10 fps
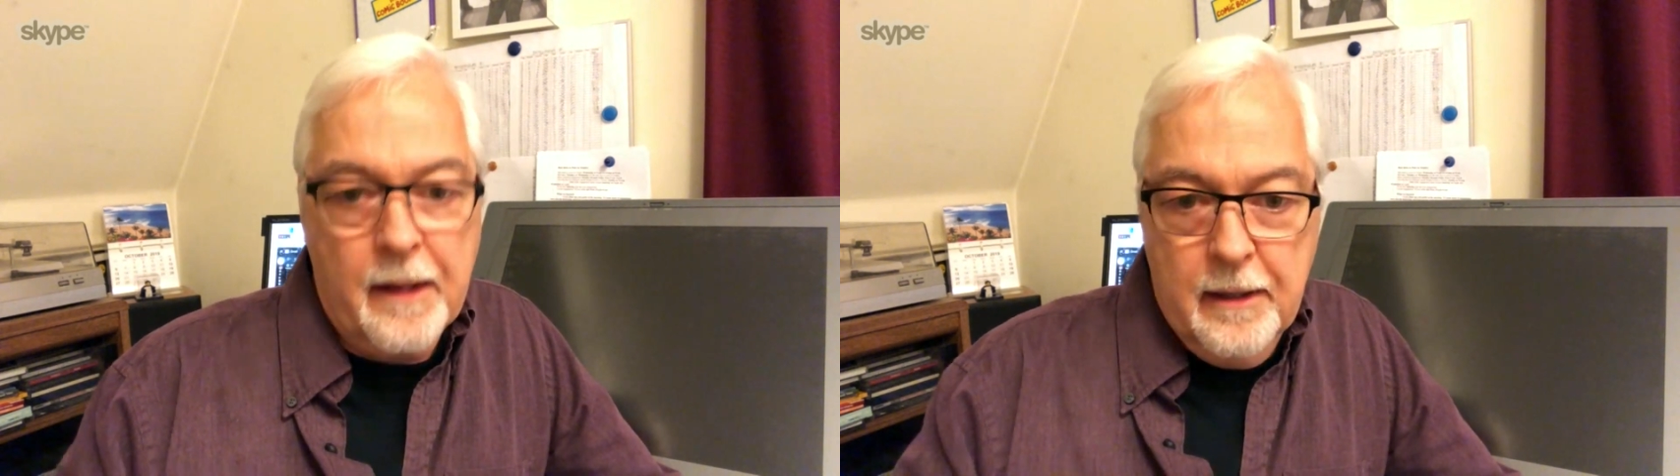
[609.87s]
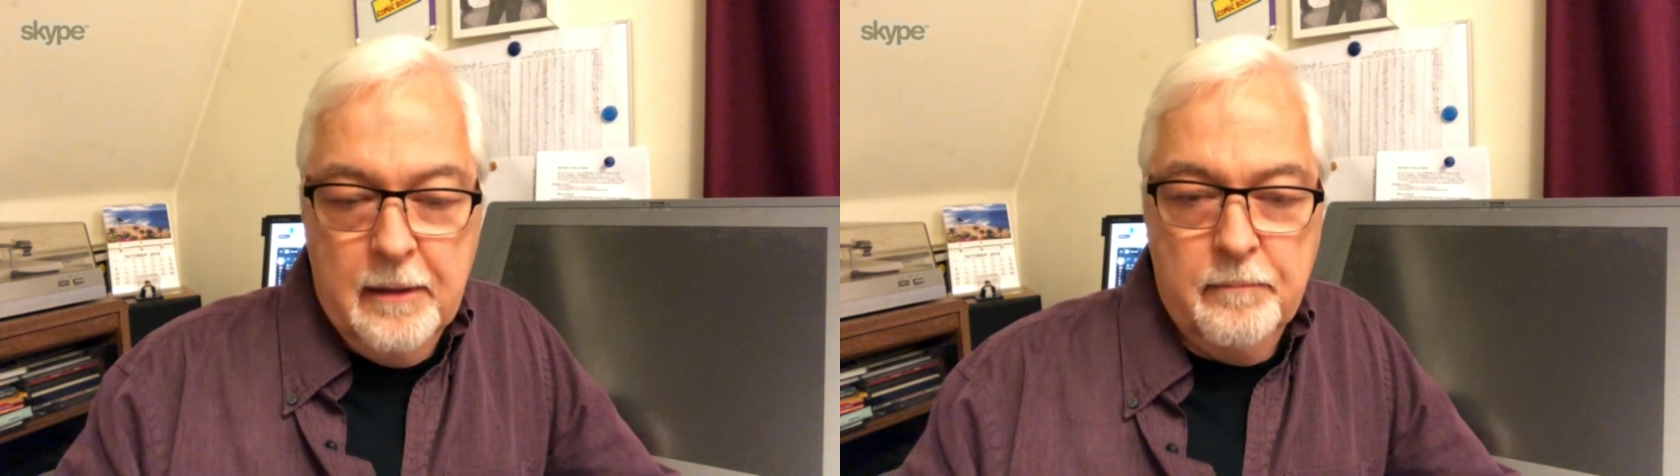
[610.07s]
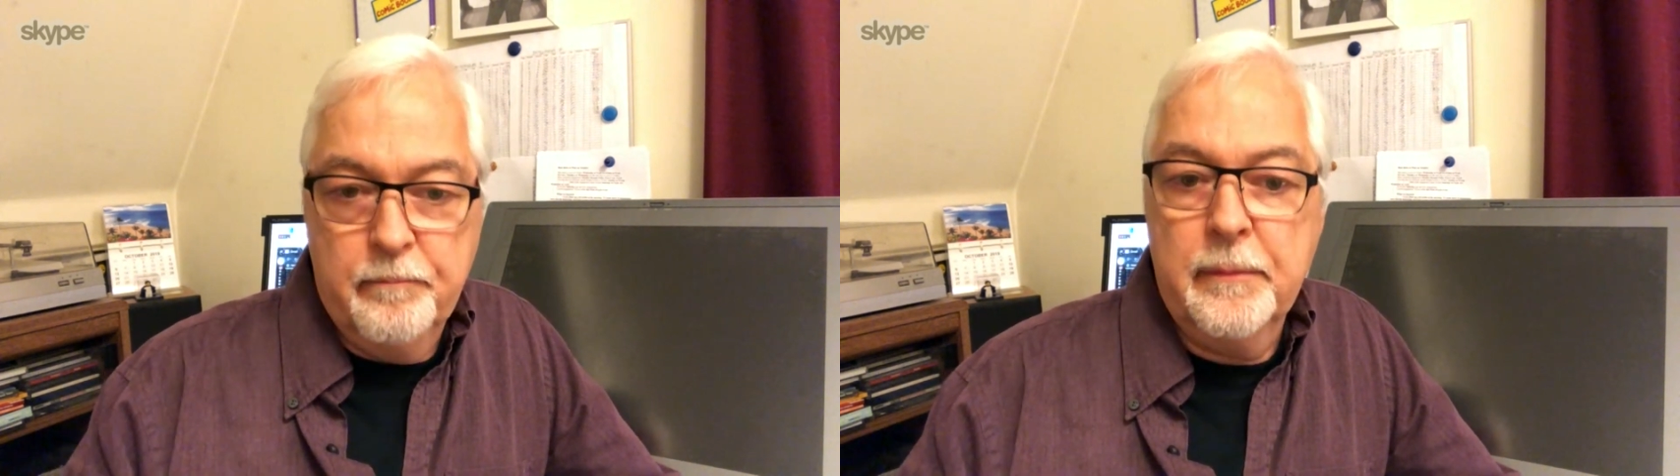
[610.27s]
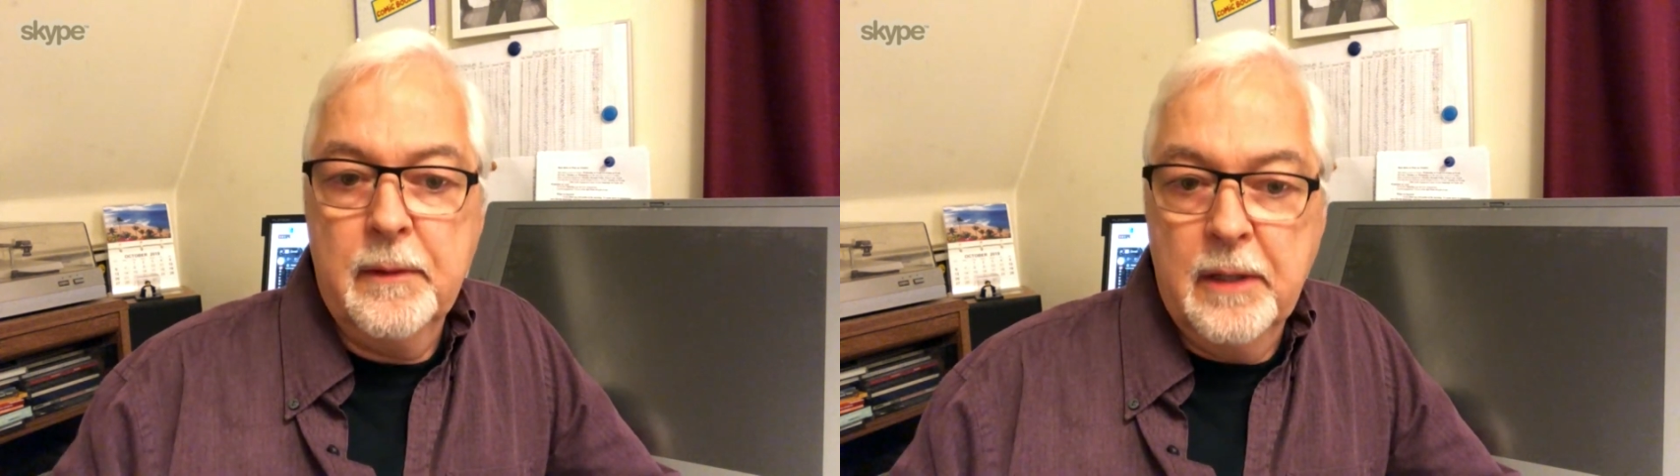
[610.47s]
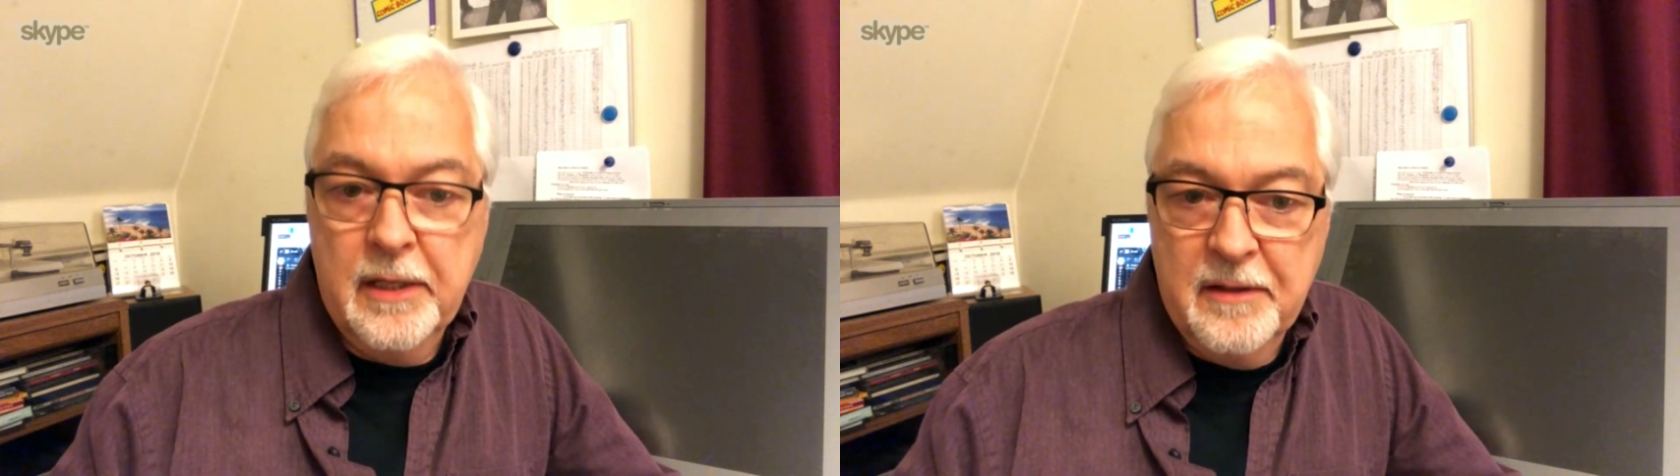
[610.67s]

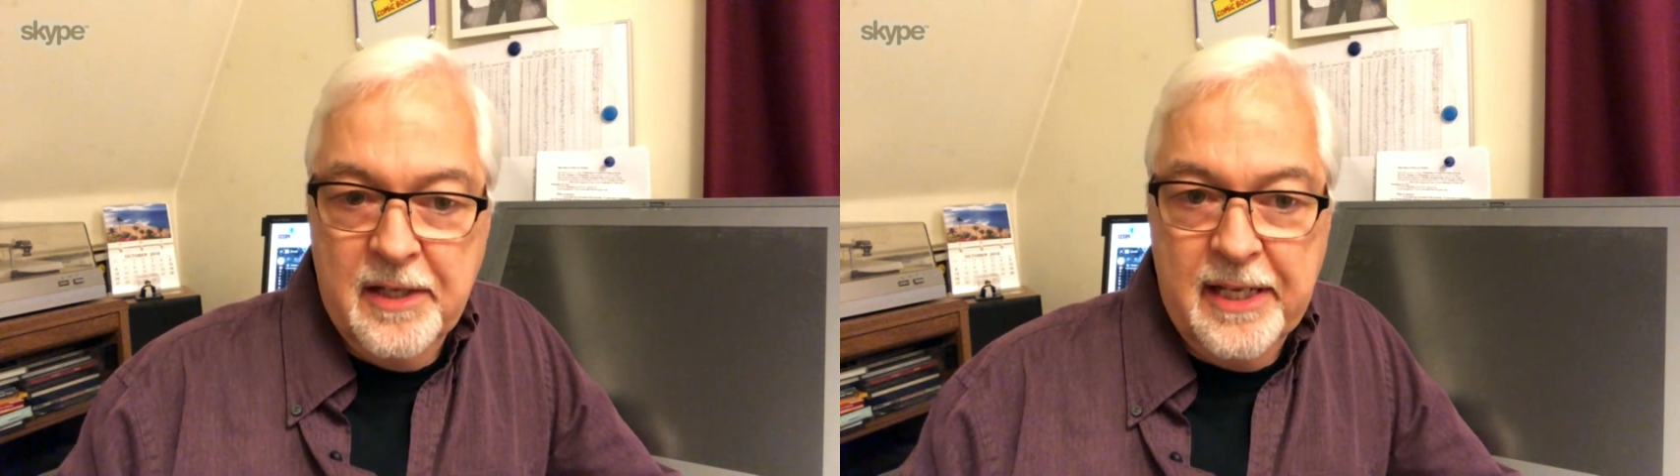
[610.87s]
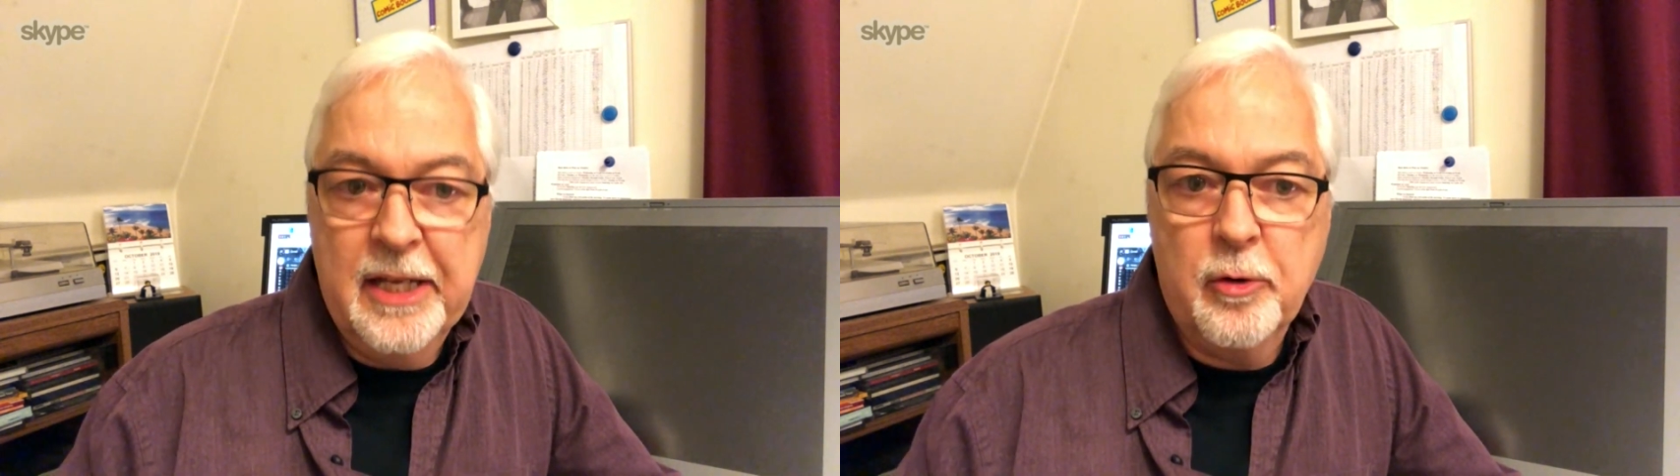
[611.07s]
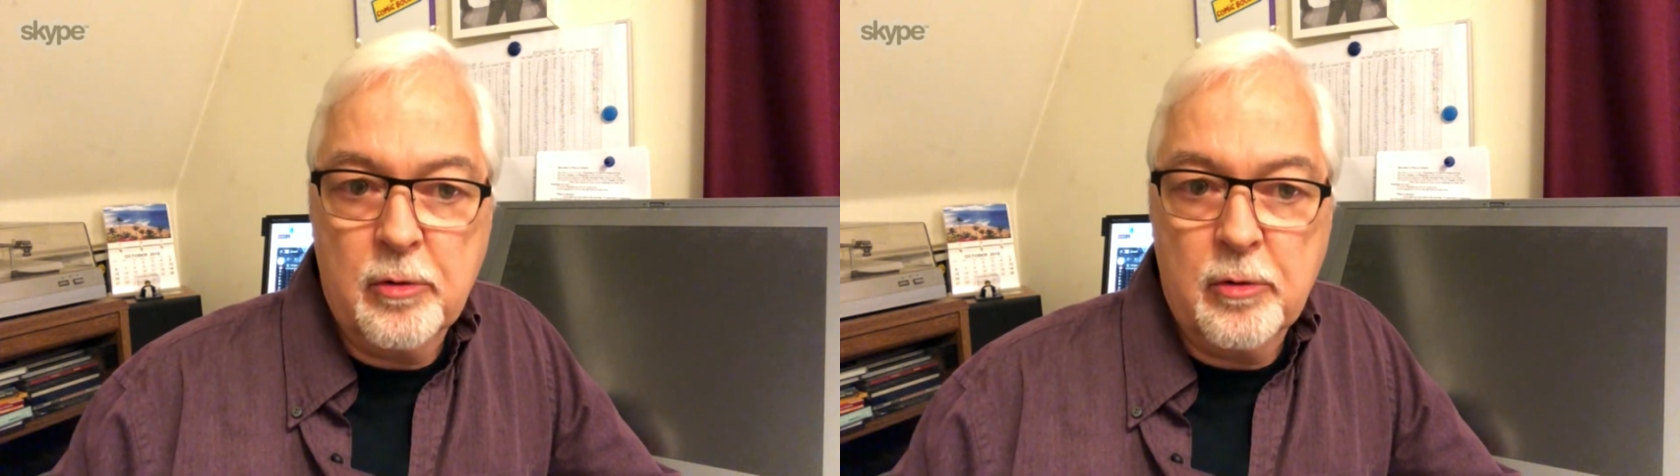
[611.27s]
in